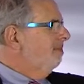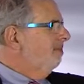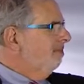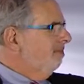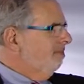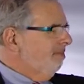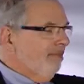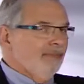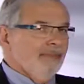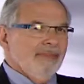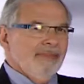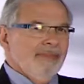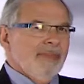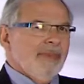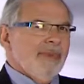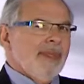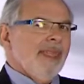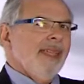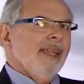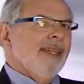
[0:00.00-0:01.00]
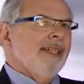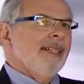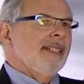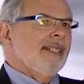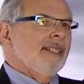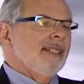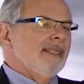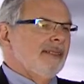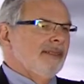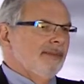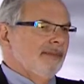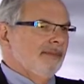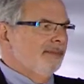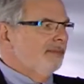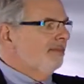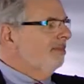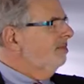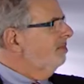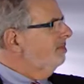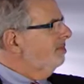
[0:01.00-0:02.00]

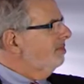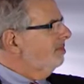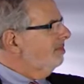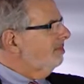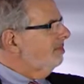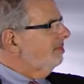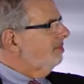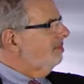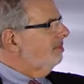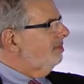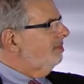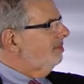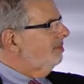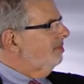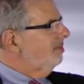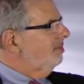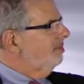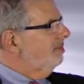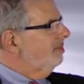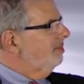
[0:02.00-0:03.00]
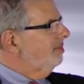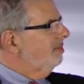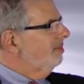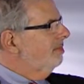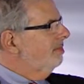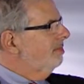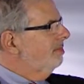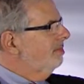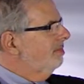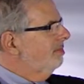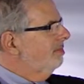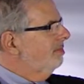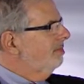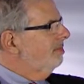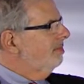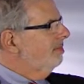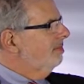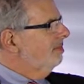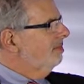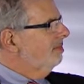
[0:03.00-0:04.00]

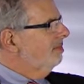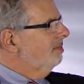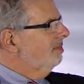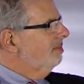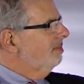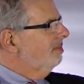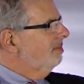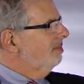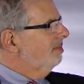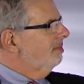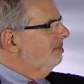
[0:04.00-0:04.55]
No words are spoken by the person on screen.